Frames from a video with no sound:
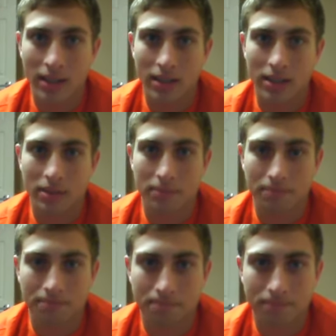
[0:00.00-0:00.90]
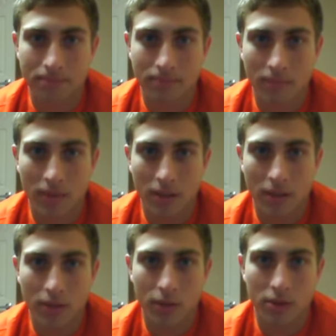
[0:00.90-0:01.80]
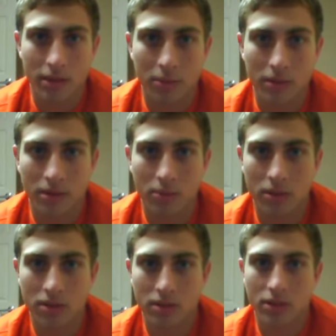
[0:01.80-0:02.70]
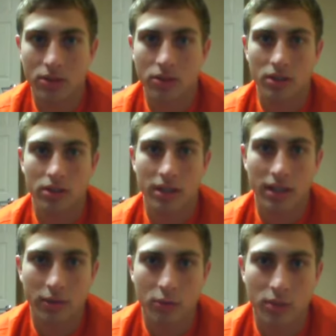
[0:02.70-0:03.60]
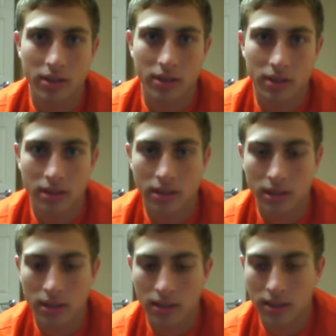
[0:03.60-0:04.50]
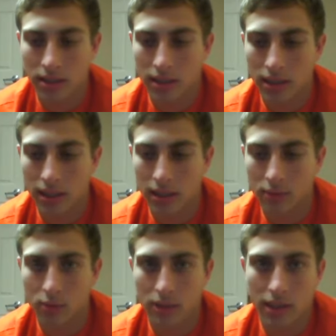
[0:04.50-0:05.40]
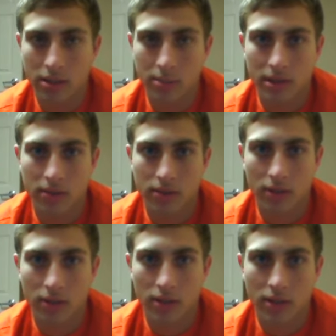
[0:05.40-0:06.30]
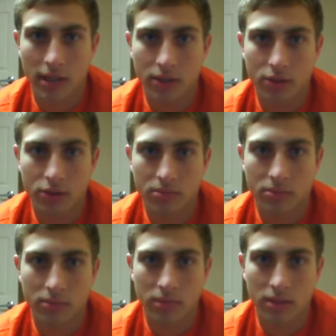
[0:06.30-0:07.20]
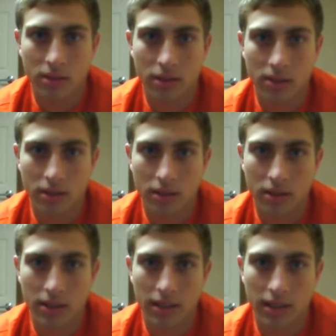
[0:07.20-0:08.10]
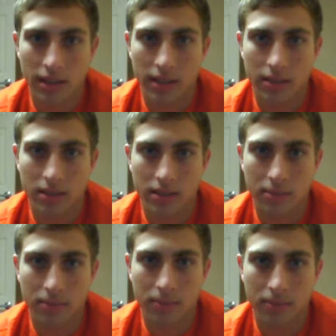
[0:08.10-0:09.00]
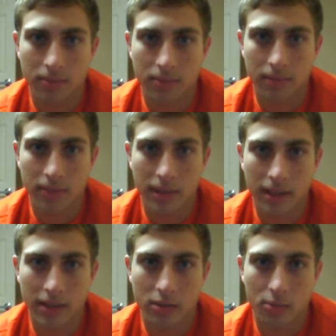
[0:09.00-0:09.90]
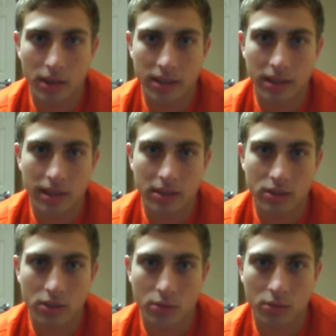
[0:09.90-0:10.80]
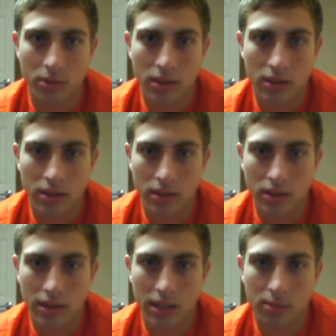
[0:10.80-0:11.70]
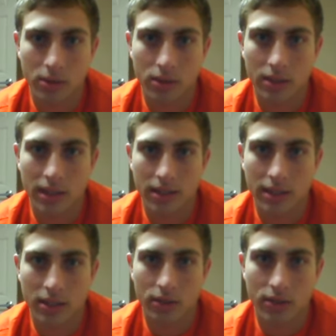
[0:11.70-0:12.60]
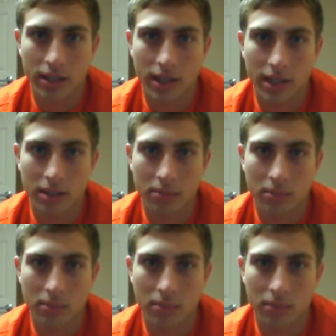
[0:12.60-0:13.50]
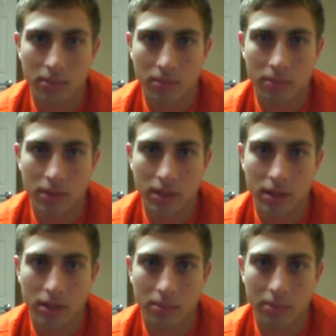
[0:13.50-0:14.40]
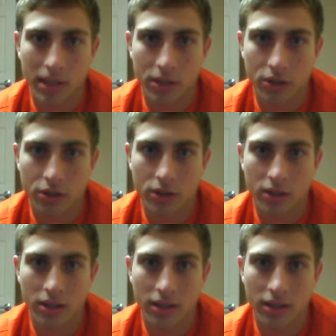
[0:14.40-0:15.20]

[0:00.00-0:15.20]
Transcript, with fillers: Um, the first thing we did was the instructor had everyone had everyone get up in front of the classroom and um, had to break the ice. So each person had to tell their name, their major,